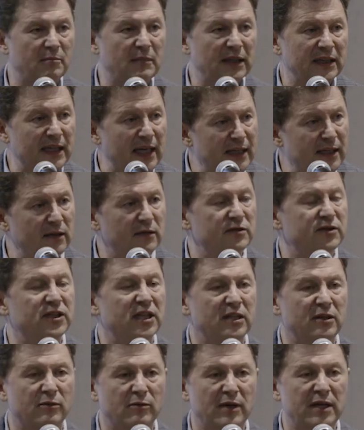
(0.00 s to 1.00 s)
millennial
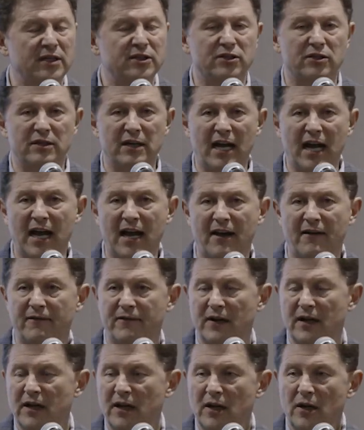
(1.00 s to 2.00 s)
generation
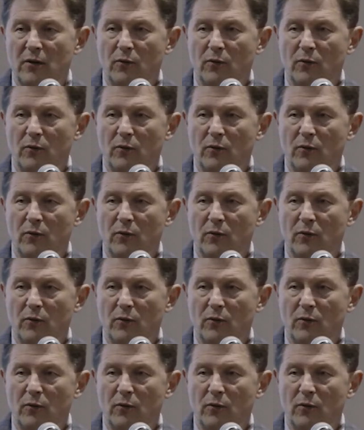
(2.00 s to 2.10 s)
have